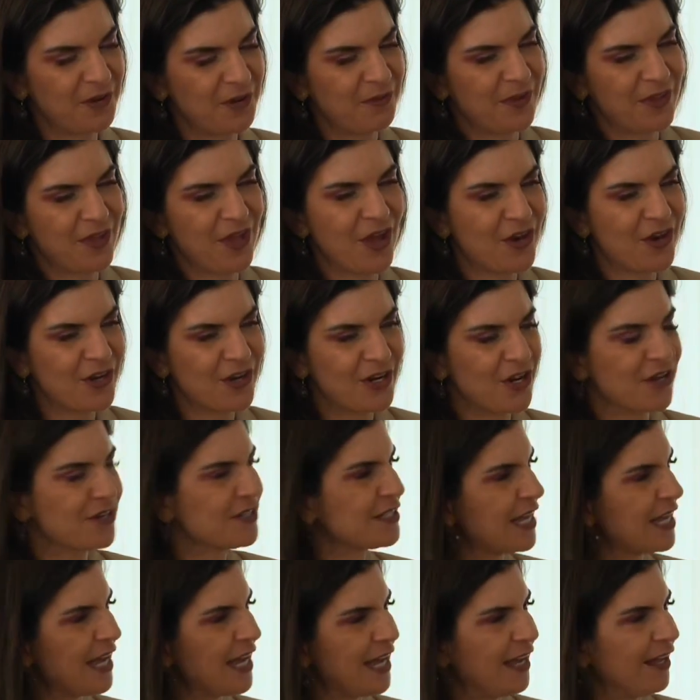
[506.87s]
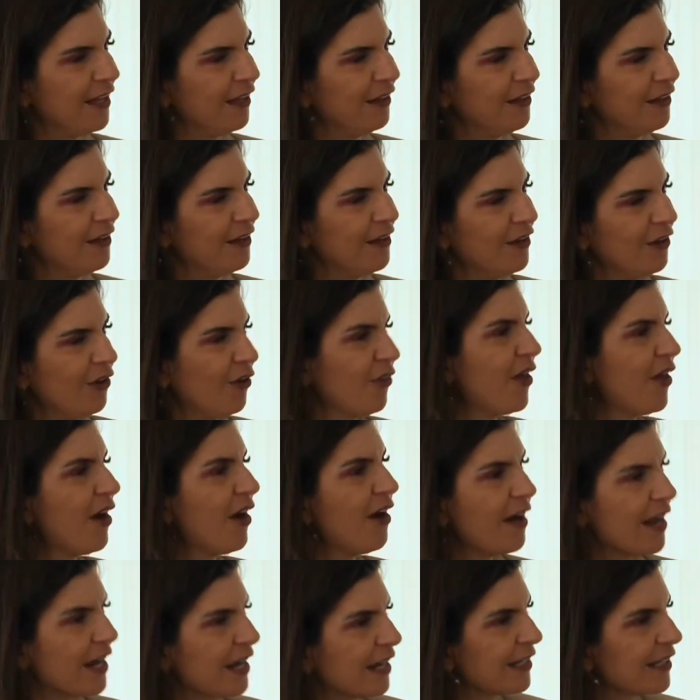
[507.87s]
We're the only hotel on the
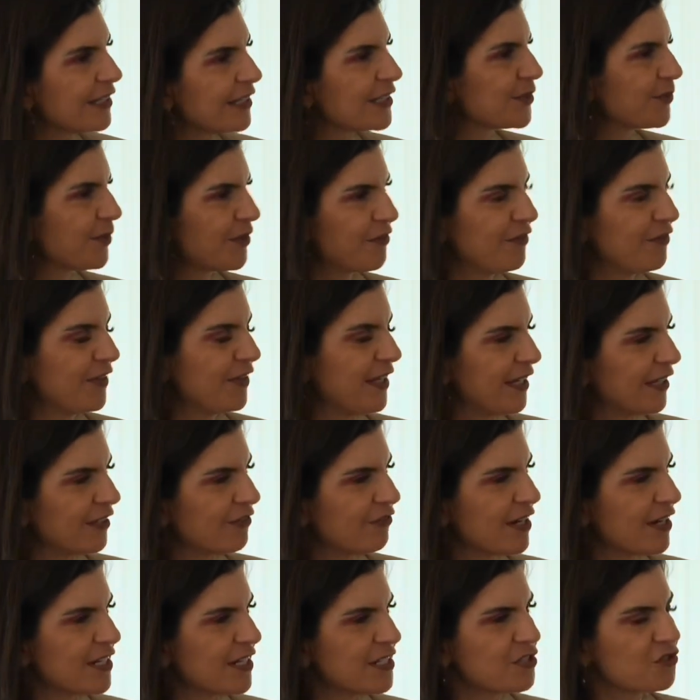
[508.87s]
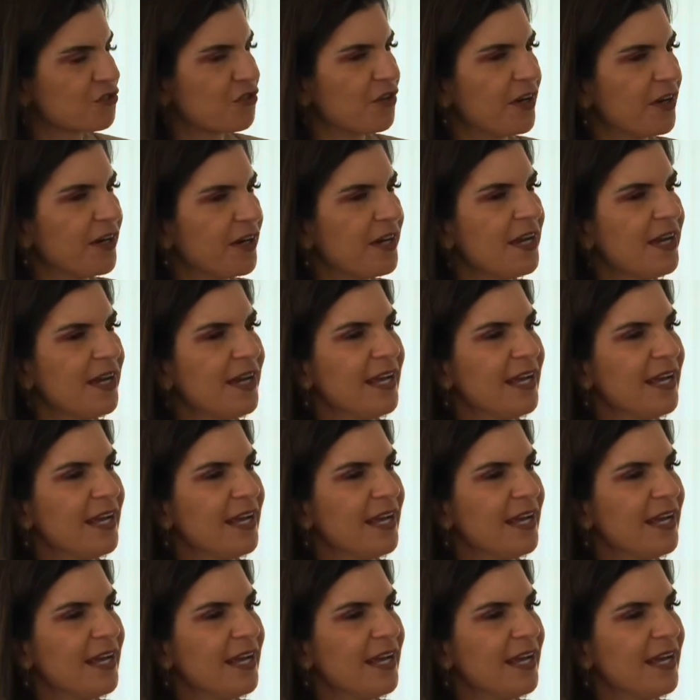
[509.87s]
island with a vegan restaurant.